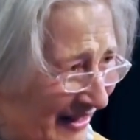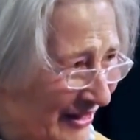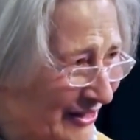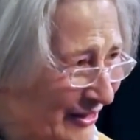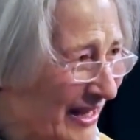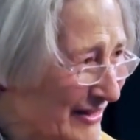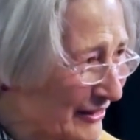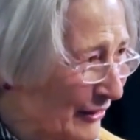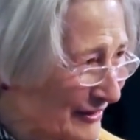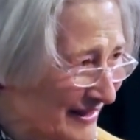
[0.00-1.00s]
Absolutely.
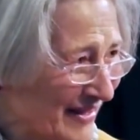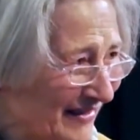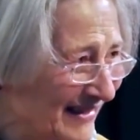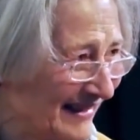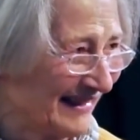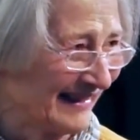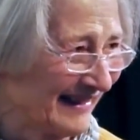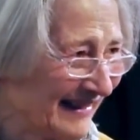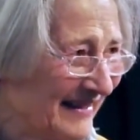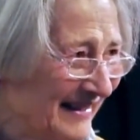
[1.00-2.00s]

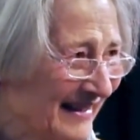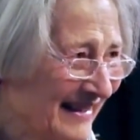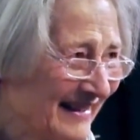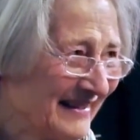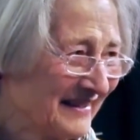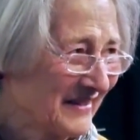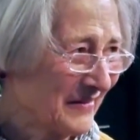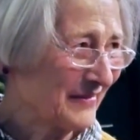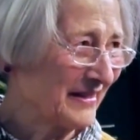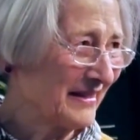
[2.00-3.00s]
Absolutely. Um,
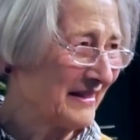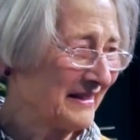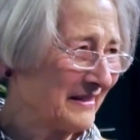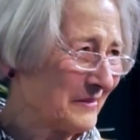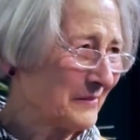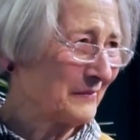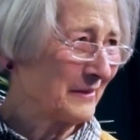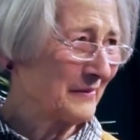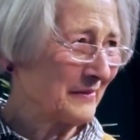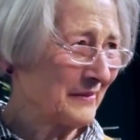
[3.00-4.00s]
so I'll,
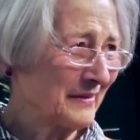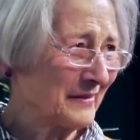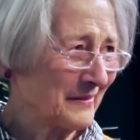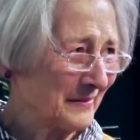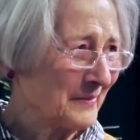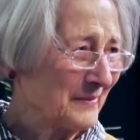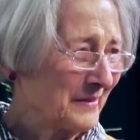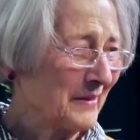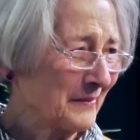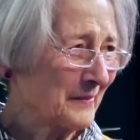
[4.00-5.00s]
I'll give an
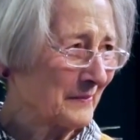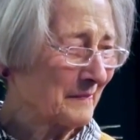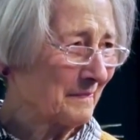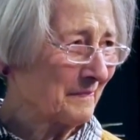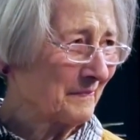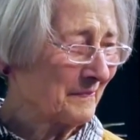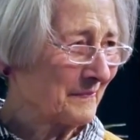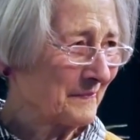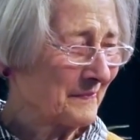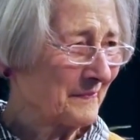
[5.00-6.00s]
example um,
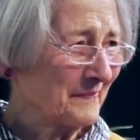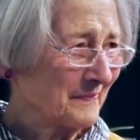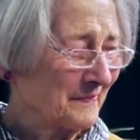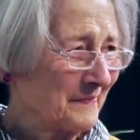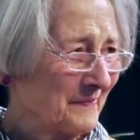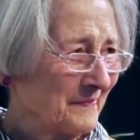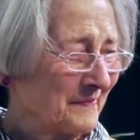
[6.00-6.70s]
around medical